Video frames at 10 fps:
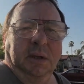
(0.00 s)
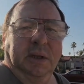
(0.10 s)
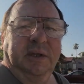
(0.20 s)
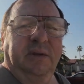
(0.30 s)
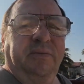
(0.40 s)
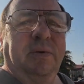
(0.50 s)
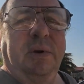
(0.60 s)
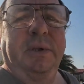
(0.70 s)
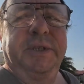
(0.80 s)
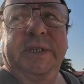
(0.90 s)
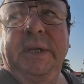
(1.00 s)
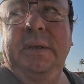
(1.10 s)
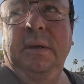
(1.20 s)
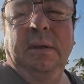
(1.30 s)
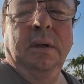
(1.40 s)
a different
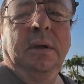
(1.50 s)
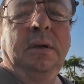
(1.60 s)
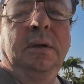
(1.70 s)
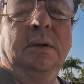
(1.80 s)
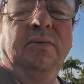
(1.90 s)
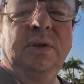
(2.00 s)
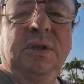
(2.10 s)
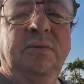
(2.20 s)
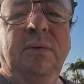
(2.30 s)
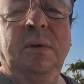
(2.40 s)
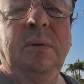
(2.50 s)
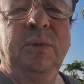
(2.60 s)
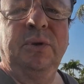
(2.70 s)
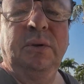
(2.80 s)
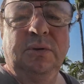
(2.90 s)
setting. First of all, I'm
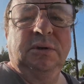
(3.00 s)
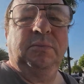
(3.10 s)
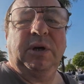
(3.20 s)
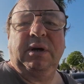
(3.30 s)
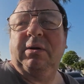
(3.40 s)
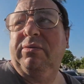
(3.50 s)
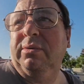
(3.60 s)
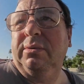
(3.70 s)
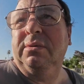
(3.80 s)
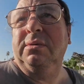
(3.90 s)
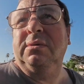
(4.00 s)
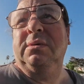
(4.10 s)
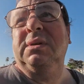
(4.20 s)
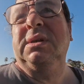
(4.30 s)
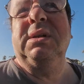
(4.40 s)
not using microphone.
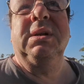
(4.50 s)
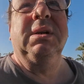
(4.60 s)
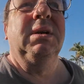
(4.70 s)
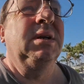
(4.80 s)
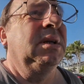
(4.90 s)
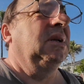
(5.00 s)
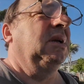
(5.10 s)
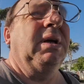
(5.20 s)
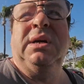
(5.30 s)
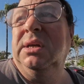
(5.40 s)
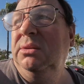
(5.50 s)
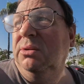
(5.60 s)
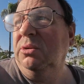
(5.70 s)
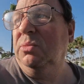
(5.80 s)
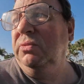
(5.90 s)
I had to
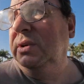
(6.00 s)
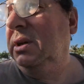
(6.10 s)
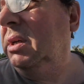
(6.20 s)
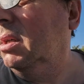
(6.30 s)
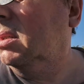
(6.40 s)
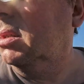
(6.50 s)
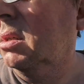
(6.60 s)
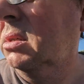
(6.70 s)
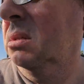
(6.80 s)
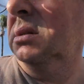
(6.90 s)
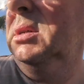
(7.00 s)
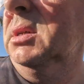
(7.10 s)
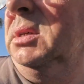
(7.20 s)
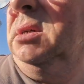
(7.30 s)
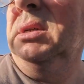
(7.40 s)
remove the case
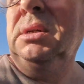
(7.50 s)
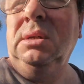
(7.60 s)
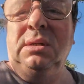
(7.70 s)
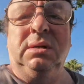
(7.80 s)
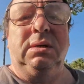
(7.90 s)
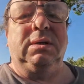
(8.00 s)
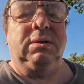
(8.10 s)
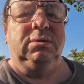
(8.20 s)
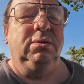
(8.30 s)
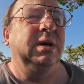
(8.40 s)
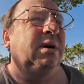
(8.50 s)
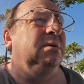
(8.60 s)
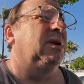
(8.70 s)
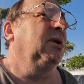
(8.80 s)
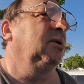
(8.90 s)
to
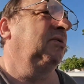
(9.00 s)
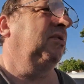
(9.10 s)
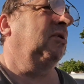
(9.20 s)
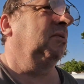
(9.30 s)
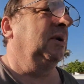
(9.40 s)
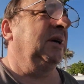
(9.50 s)
download from